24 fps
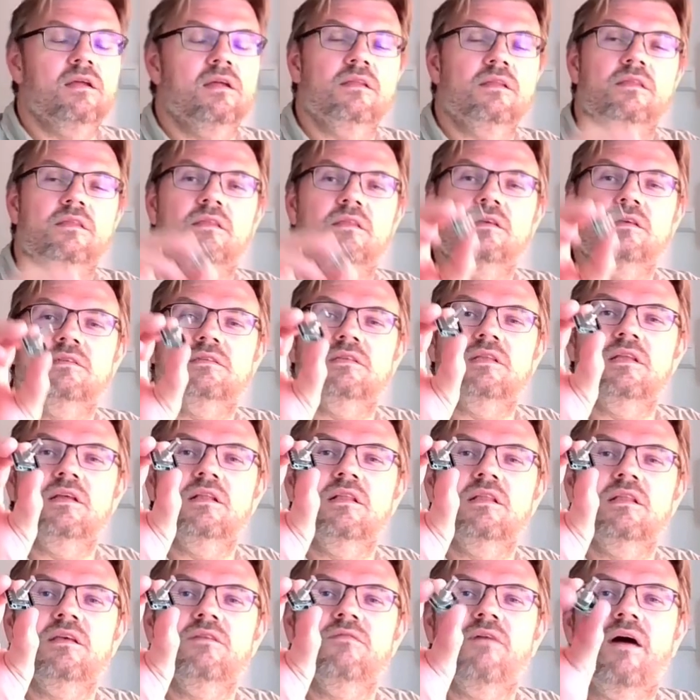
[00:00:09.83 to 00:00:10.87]
this
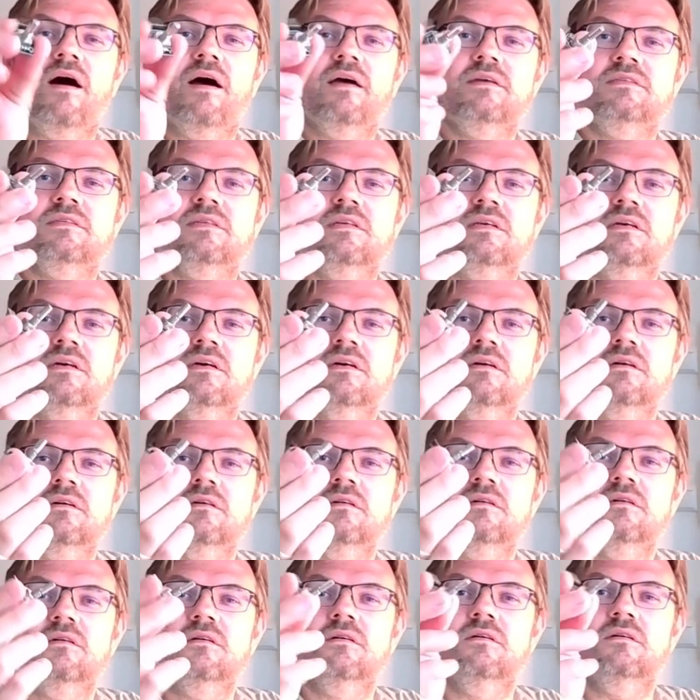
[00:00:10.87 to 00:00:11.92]
little device here.
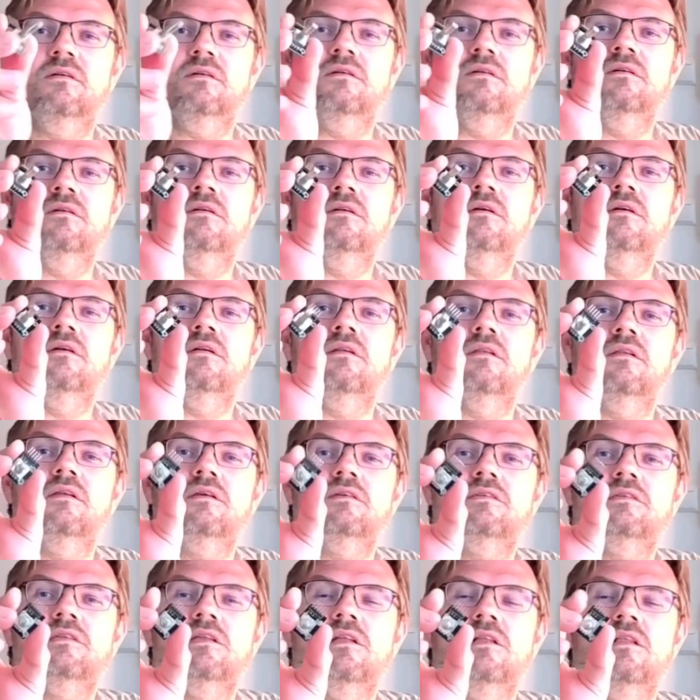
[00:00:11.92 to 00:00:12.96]
Huh?
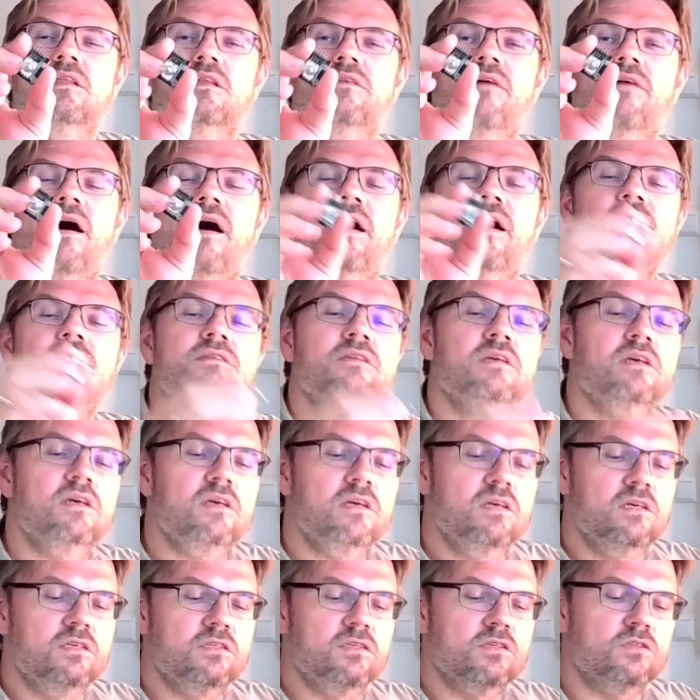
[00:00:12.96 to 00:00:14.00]
This little device
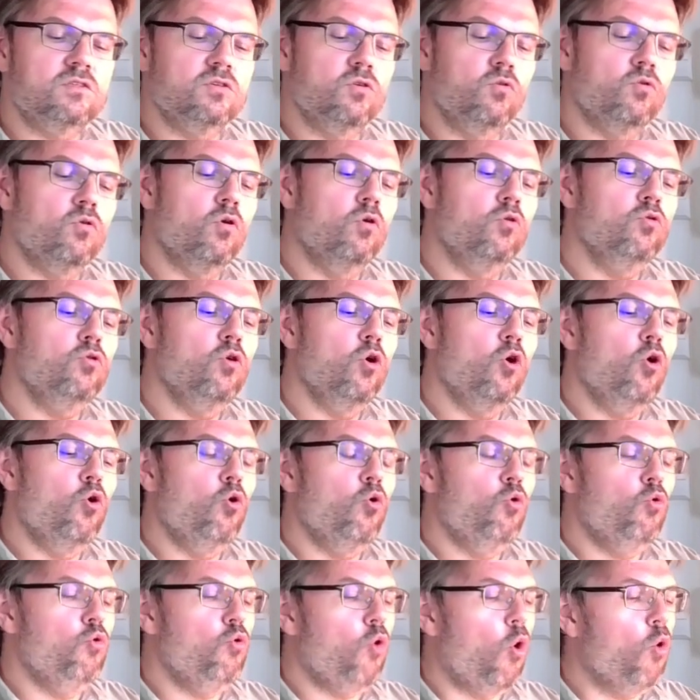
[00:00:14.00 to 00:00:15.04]
is a so-called
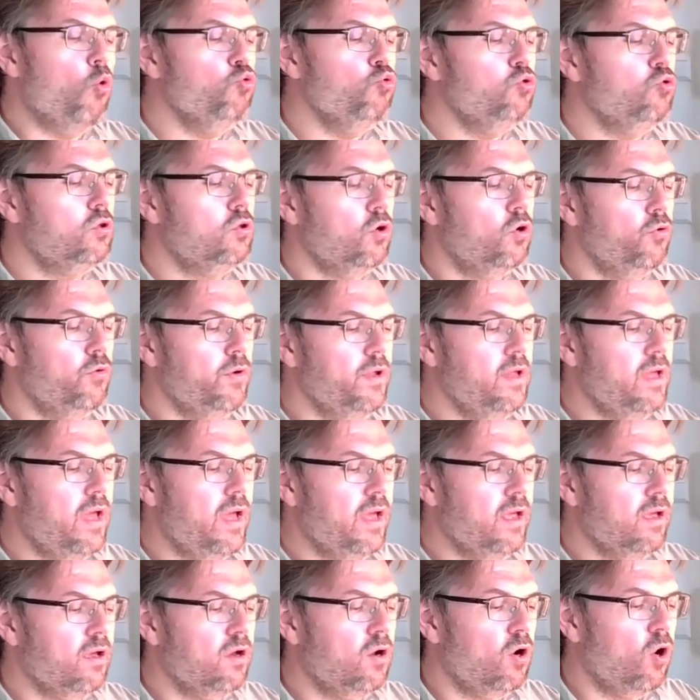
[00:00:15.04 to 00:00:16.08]
rotary
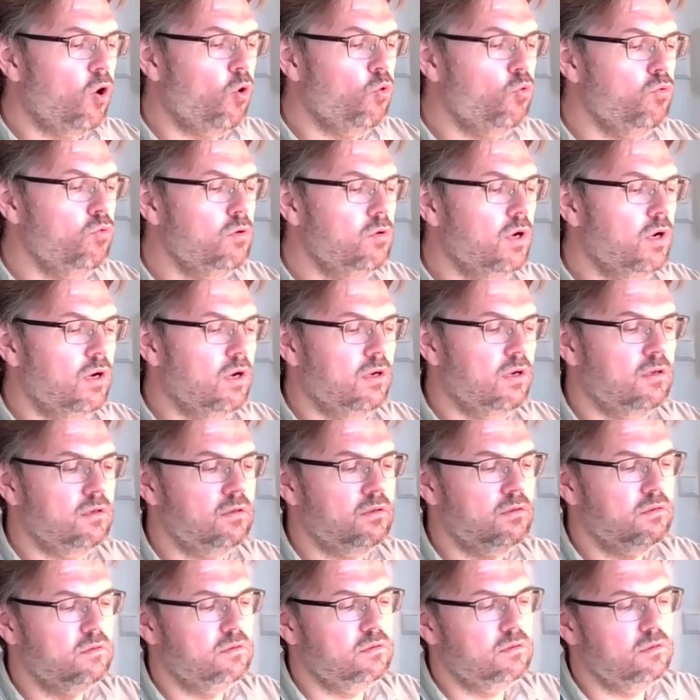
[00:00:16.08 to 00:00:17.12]
encoder.
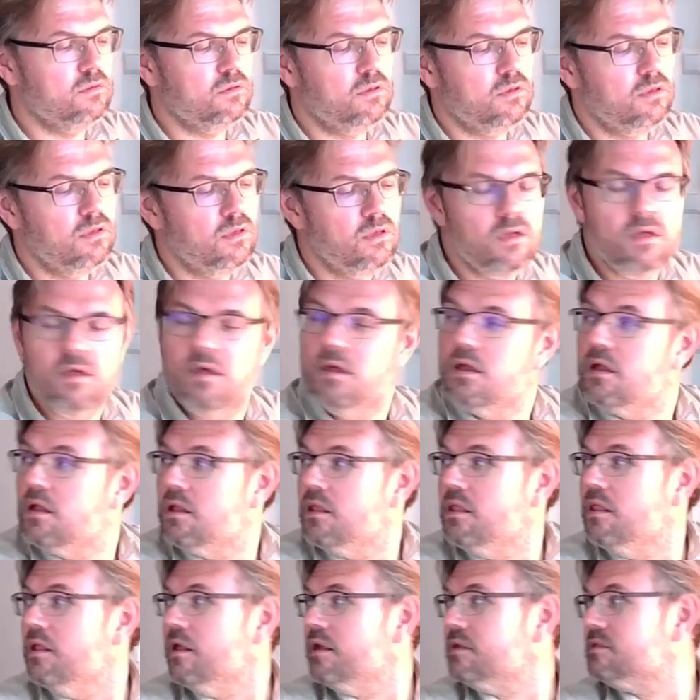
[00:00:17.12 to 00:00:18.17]
Huh?
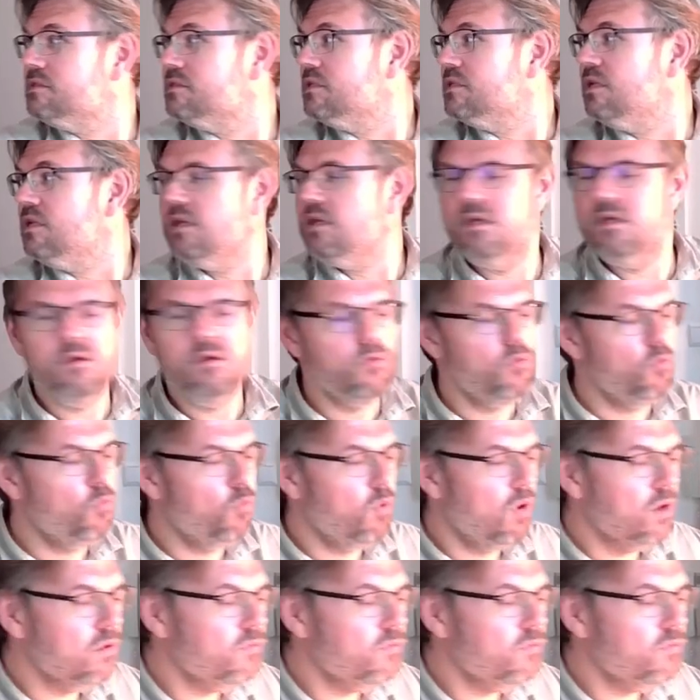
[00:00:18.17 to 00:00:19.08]
Let's see what